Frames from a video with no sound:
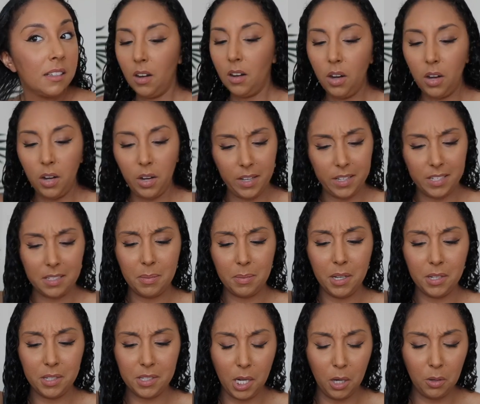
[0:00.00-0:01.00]
Oh, it
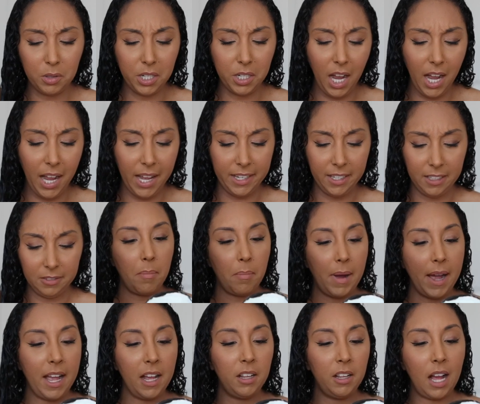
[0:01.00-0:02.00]
smells so good.
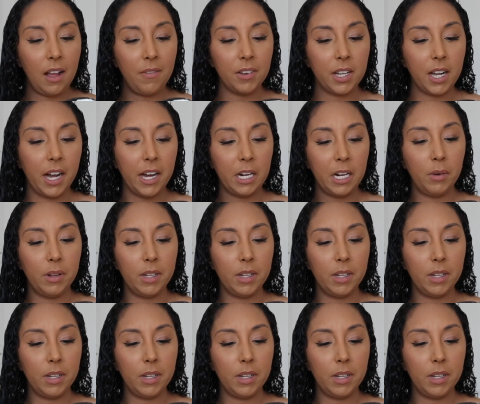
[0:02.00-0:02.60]
Mielle Avocado